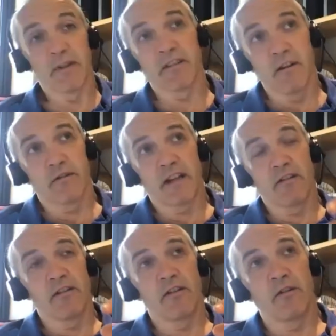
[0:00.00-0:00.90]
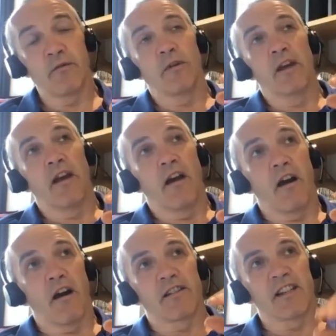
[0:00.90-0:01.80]
there's no doubt you
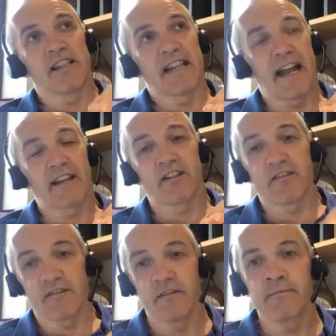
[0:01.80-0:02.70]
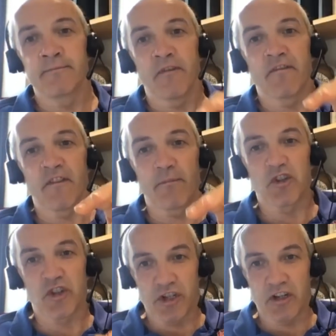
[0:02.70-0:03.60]
are detached from the
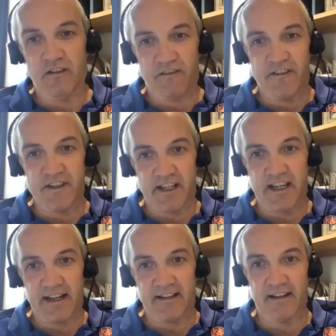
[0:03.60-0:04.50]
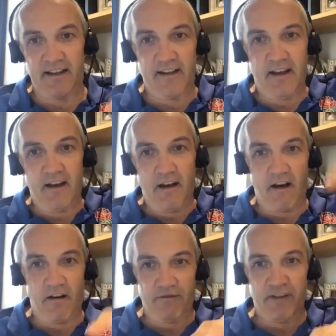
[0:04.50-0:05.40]
sheer physicality
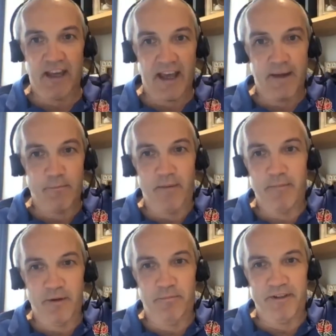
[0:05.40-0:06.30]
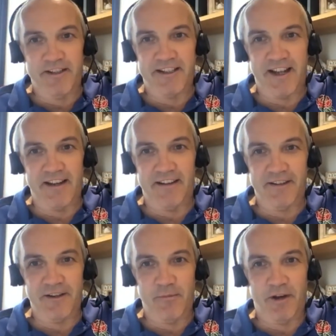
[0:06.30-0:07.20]
of the game by being up in the stand.
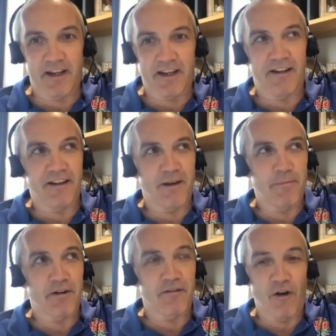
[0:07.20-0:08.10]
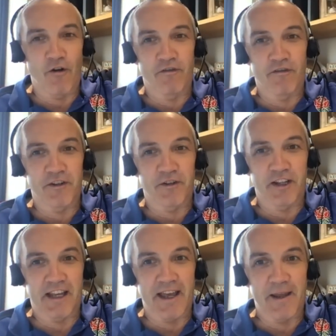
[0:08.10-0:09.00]
You might get a better overview of the
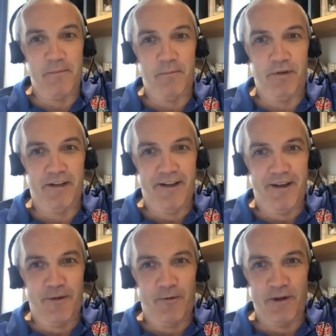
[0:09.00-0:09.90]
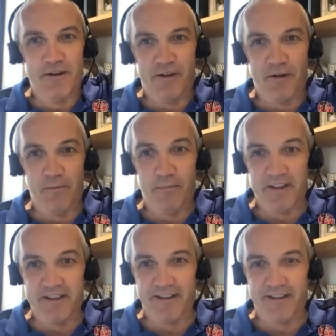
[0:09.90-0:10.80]
game, but when you come
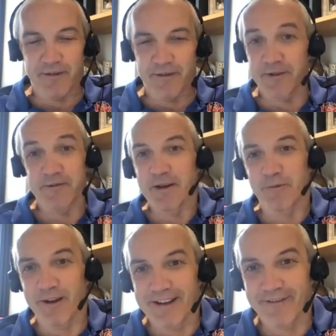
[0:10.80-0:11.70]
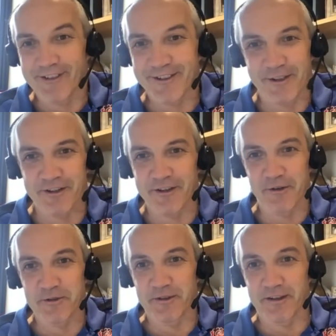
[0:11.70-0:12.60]
pitch side, it doesn't matter what level is it. You
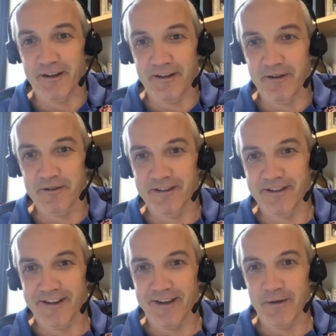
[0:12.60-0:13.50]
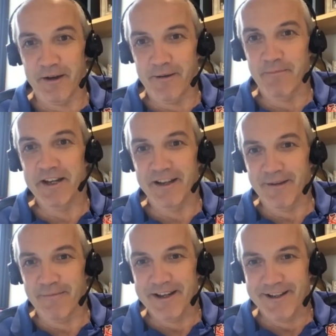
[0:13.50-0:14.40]
go to, I go to like a
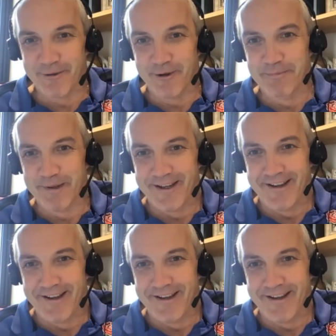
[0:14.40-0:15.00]
minis rugby.